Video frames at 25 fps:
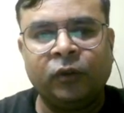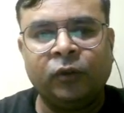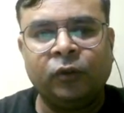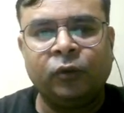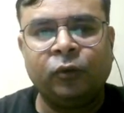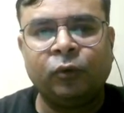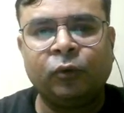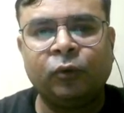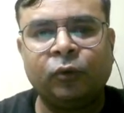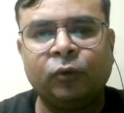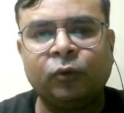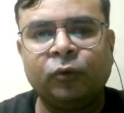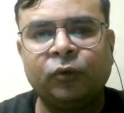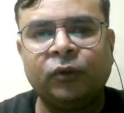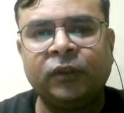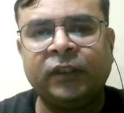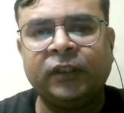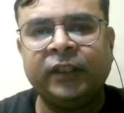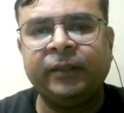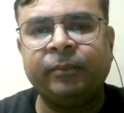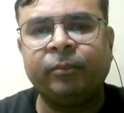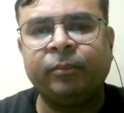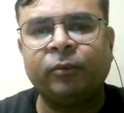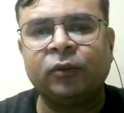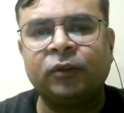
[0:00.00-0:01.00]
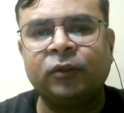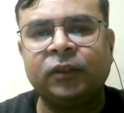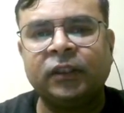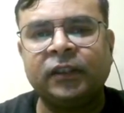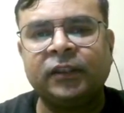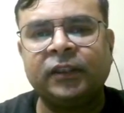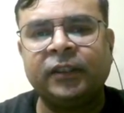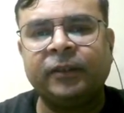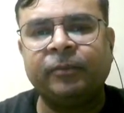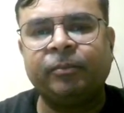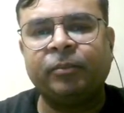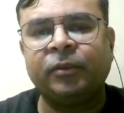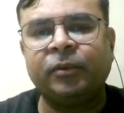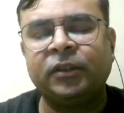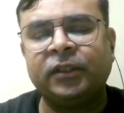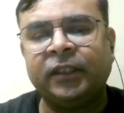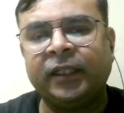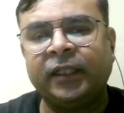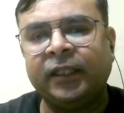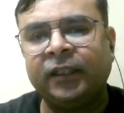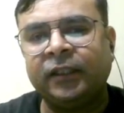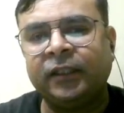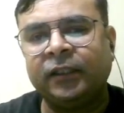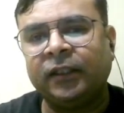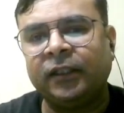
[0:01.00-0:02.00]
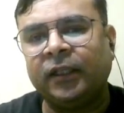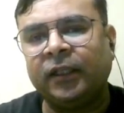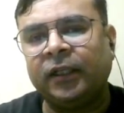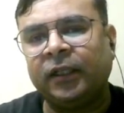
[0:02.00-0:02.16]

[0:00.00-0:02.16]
2 to 3 process represent